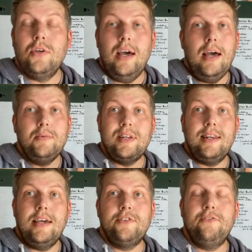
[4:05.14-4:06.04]
So yeah, it was a
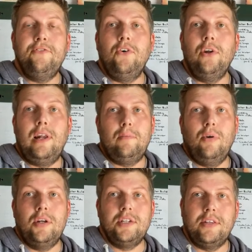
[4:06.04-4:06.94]
nice fun little
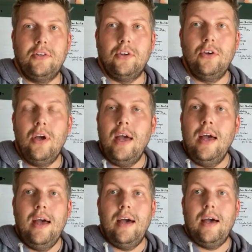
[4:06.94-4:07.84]
project to do.
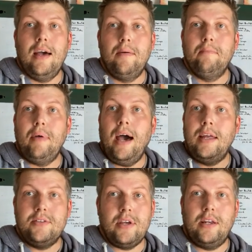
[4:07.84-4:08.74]

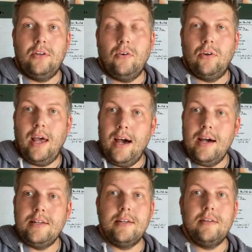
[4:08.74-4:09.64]
I designed it on
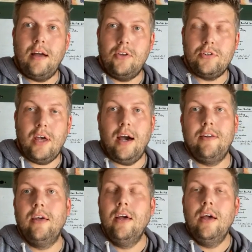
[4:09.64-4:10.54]
CAD. I use
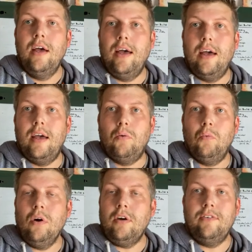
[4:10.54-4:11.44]
CAD in
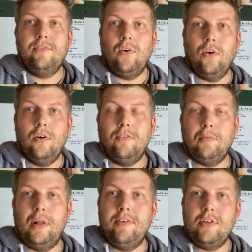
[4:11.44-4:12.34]
work for
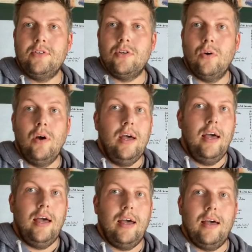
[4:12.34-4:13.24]
my living, so
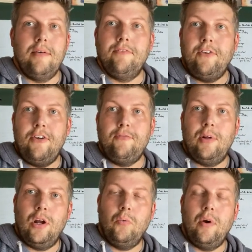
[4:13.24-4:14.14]
very
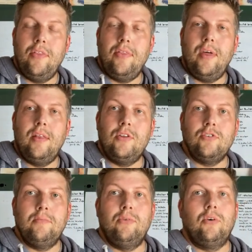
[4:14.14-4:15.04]
familiar with the
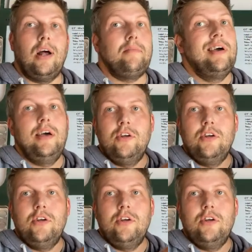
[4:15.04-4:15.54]
drawing program.